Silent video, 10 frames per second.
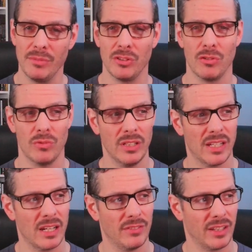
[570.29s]
So you really
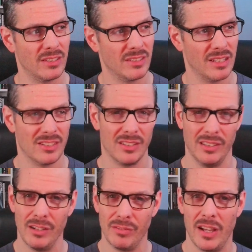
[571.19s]
kind of like it
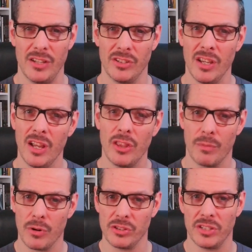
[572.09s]
solidifies their
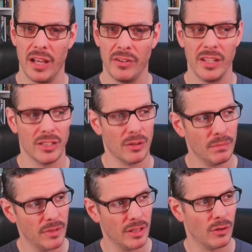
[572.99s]
personality and they're
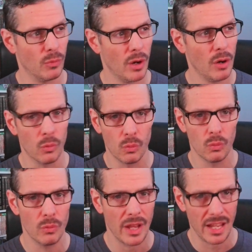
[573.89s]
and they're well
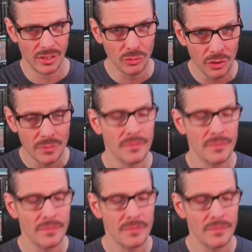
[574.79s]
handled.